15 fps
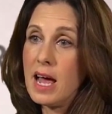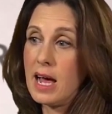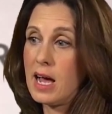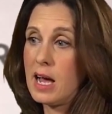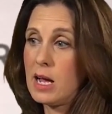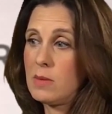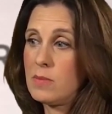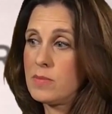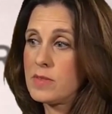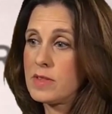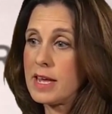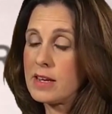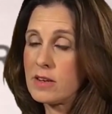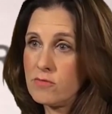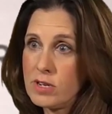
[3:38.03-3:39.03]

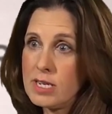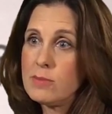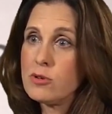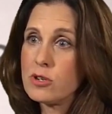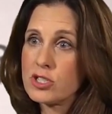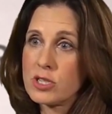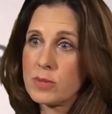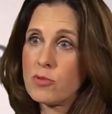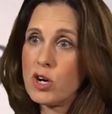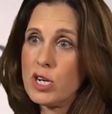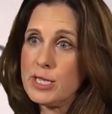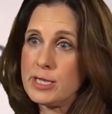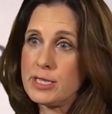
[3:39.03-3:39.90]
they can really push the price